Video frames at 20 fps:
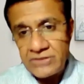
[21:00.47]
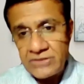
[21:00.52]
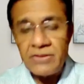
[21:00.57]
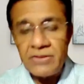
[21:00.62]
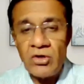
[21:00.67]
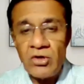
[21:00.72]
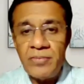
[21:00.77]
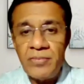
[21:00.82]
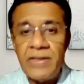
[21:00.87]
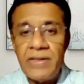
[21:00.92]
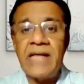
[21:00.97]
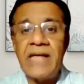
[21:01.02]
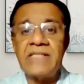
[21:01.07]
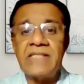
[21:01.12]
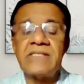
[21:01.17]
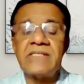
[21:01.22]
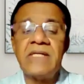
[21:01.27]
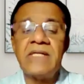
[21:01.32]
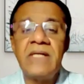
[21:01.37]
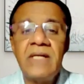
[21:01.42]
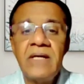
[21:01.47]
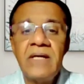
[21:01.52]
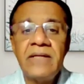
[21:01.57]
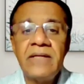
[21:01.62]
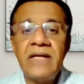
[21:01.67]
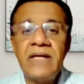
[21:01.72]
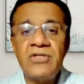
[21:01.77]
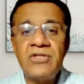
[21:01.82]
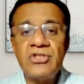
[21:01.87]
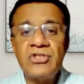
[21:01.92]
The
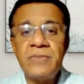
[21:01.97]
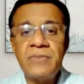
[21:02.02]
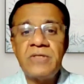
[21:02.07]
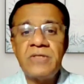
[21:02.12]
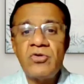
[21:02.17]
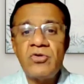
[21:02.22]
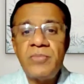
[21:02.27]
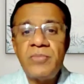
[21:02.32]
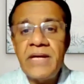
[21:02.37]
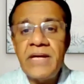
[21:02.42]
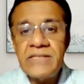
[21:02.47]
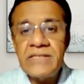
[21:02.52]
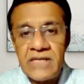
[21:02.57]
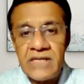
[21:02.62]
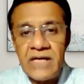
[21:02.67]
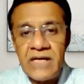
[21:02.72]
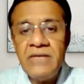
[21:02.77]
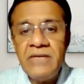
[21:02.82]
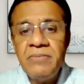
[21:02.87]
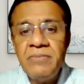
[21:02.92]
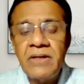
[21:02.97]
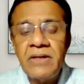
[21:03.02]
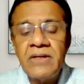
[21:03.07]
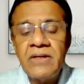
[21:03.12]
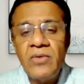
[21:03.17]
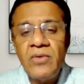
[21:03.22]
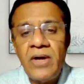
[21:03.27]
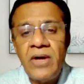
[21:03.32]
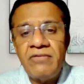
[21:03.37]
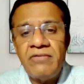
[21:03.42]
attrition may not be as high, but
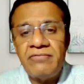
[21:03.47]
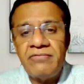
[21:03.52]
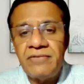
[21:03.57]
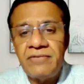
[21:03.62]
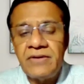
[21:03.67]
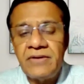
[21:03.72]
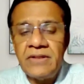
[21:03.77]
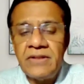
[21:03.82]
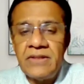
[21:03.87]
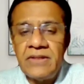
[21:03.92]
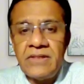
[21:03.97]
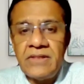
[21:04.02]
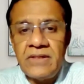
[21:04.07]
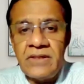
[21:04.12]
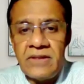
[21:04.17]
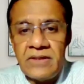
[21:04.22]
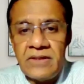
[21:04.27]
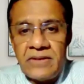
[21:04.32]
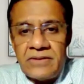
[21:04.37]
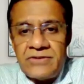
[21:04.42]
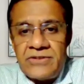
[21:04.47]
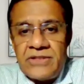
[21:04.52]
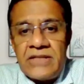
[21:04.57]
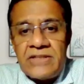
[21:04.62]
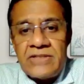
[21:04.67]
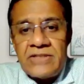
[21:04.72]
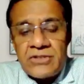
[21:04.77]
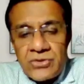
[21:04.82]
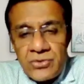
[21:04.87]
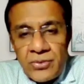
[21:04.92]
you have
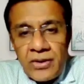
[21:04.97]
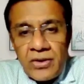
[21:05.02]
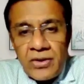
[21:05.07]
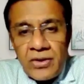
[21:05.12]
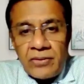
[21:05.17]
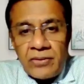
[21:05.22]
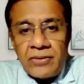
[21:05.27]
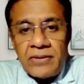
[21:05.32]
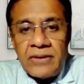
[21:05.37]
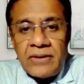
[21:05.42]
challenges going on.